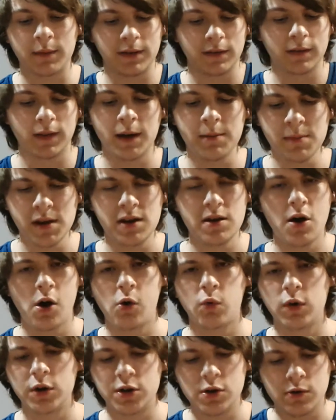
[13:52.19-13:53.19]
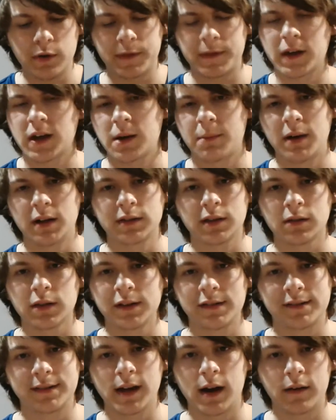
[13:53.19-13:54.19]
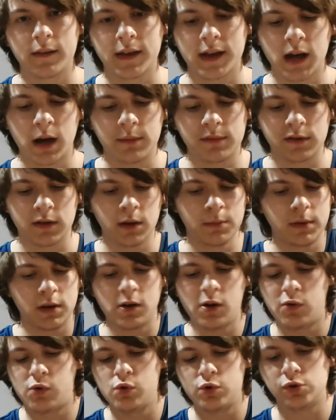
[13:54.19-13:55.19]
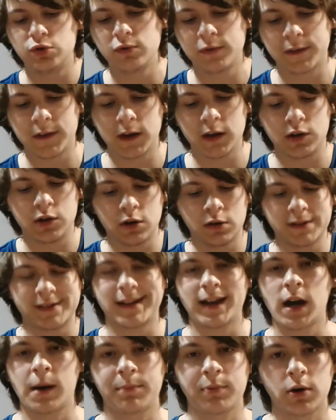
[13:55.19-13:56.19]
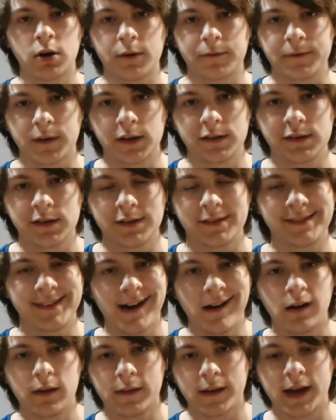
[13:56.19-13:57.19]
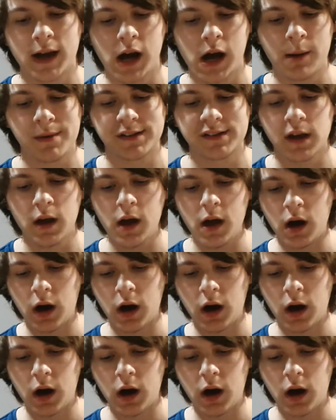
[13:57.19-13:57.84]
And let me know what you think about the list down in the comments. Let me know who you think your top offense is down in the comments.